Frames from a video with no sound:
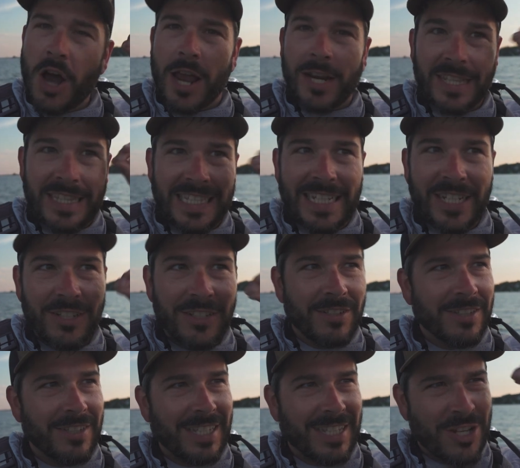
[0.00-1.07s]
not a
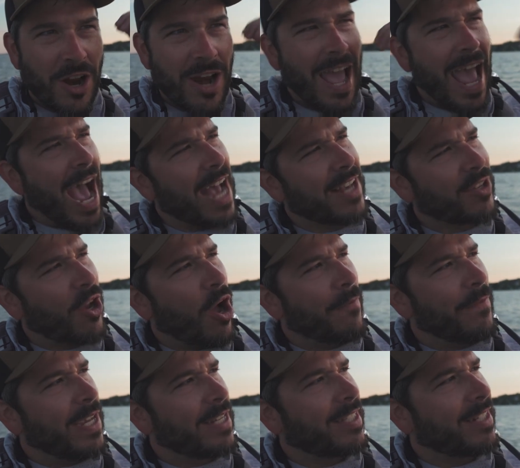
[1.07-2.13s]
little, that's not as obvious,